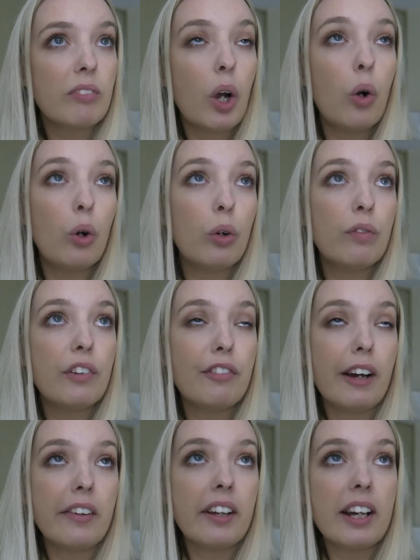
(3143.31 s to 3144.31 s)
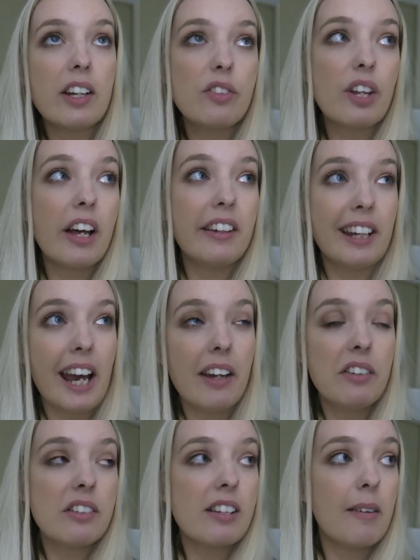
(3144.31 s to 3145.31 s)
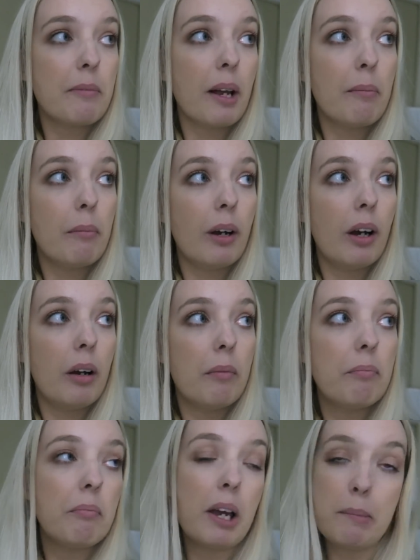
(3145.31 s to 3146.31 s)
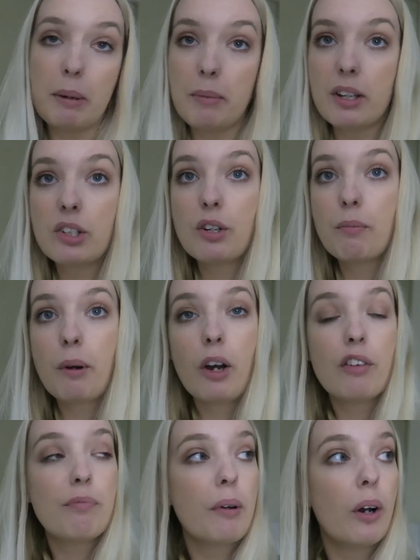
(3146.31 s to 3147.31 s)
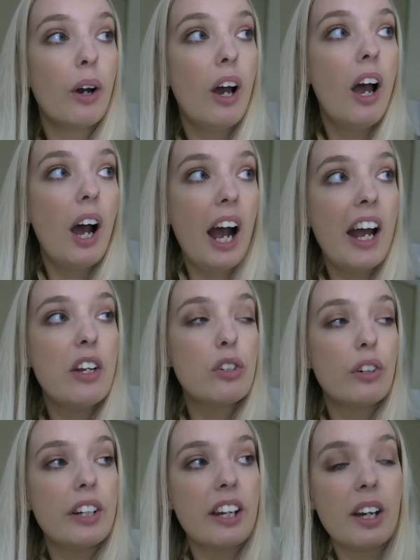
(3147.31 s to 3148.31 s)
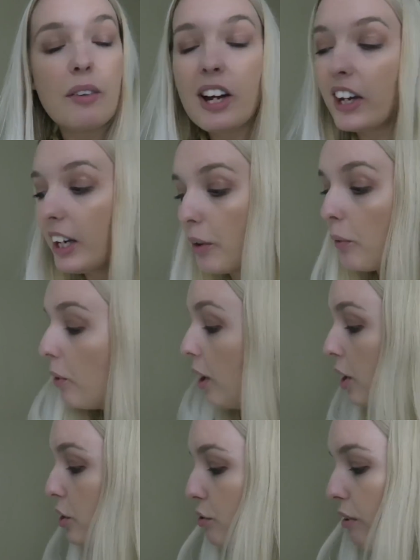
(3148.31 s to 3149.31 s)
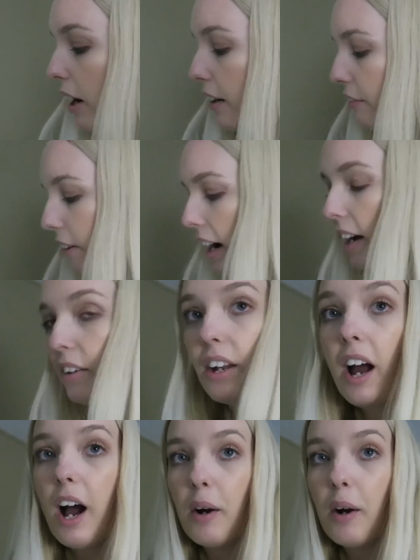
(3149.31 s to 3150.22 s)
Or the fact that it's at the end of September. Maybe a mixture of both, but I enjoyed it. We had a little drive around.